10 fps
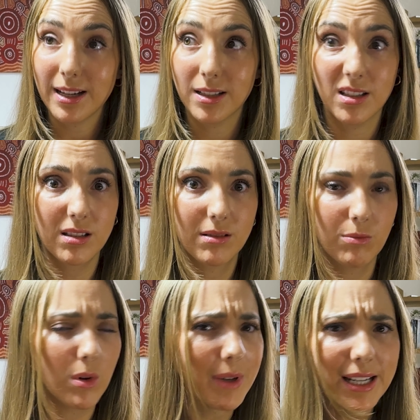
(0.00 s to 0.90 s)
that's
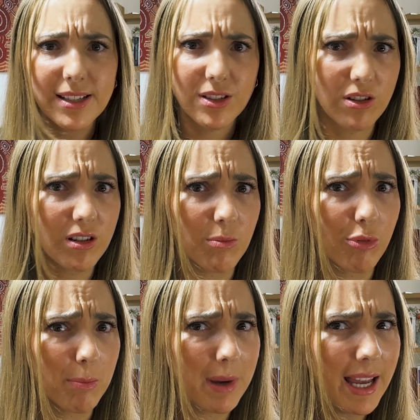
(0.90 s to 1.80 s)
what we need to do to
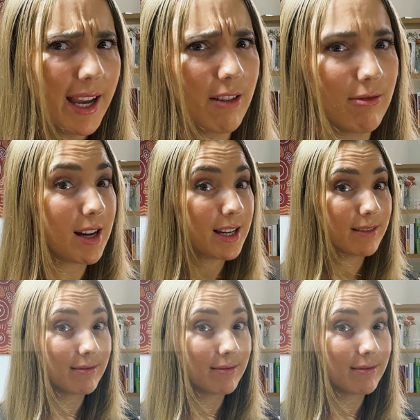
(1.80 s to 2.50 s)
prepare, right?